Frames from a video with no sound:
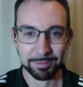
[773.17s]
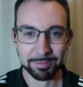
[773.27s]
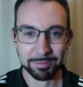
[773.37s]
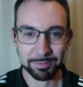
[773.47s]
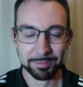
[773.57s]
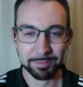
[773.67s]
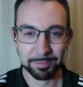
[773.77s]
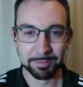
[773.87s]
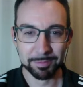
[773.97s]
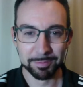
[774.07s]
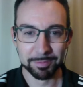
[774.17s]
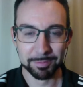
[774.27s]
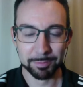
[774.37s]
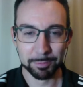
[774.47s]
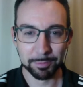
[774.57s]

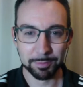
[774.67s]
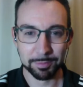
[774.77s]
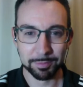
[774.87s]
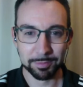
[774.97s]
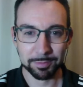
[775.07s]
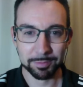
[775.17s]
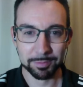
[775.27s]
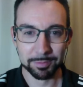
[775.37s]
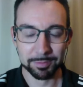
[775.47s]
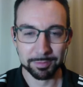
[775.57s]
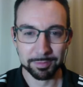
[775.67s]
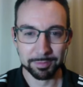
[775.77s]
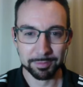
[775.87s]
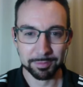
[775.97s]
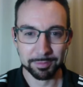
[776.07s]

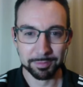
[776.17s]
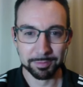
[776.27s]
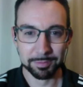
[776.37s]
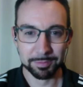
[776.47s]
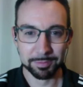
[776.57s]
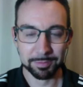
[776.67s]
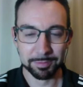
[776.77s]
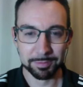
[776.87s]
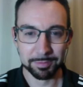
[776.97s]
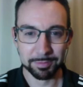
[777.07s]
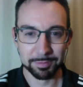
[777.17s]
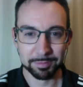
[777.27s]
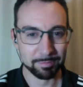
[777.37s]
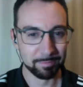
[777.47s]
(not speaking)